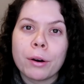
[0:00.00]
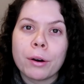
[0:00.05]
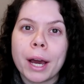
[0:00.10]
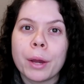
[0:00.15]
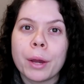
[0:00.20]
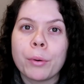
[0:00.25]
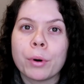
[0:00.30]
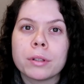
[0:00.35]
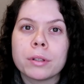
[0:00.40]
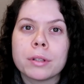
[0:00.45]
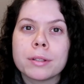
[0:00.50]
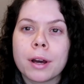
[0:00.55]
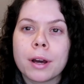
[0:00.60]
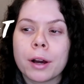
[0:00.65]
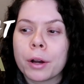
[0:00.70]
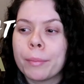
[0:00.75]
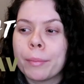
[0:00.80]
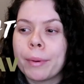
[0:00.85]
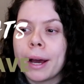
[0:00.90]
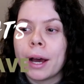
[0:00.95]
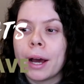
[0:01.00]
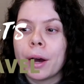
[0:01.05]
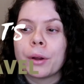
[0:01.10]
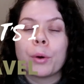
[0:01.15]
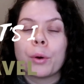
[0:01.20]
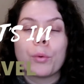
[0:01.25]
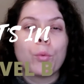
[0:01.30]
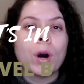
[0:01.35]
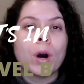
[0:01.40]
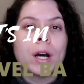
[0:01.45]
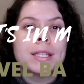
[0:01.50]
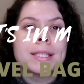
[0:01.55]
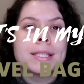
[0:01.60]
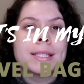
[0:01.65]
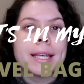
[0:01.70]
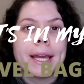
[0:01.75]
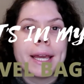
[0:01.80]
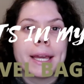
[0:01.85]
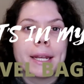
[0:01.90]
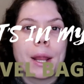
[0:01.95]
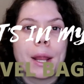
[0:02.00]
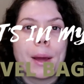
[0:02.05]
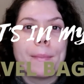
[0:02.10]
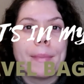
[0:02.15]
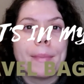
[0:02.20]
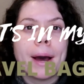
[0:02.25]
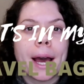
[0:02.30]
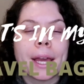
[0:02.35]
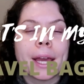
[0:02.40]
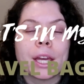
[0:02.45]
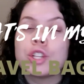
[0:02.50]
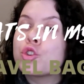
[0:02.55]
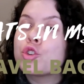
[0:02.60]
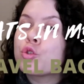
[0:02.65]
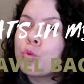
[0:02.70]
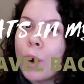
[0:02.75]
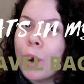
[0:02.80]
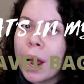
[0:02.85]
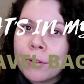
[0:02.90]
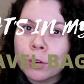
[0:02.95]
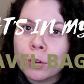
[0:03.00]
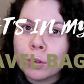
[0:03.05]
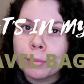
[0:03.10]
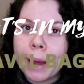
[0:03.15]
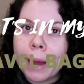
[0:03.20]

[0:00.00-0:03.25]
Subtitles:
I want to talk about what's in my travel